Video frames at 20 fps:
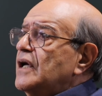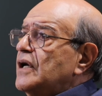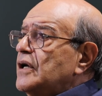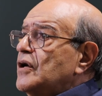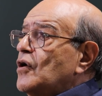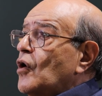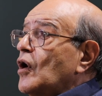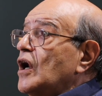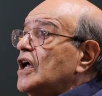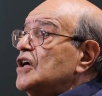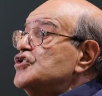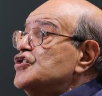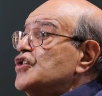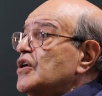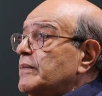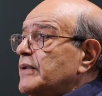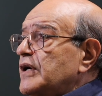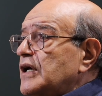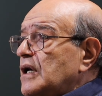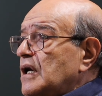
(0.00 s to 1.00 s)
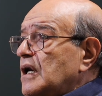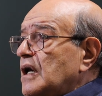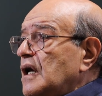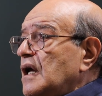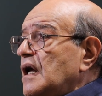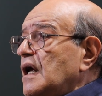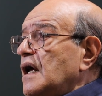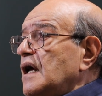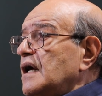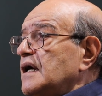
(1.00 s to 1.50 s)
knowledgeable
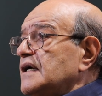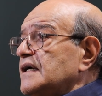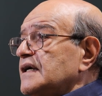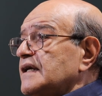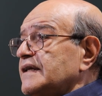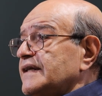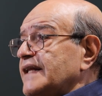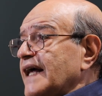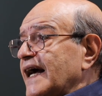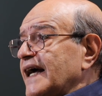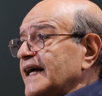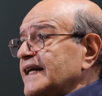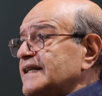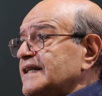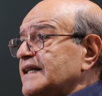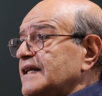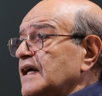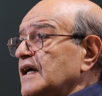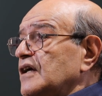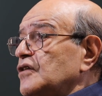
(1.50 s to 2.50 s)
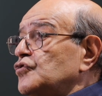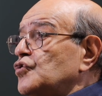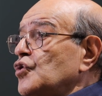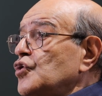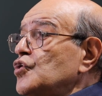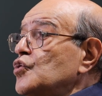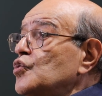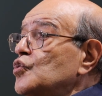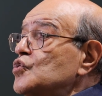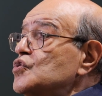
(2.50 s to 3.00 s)
that to
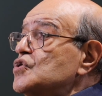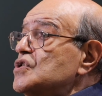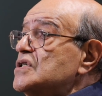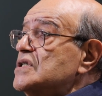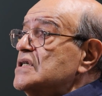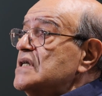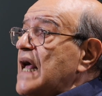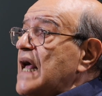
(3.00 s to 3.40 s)
use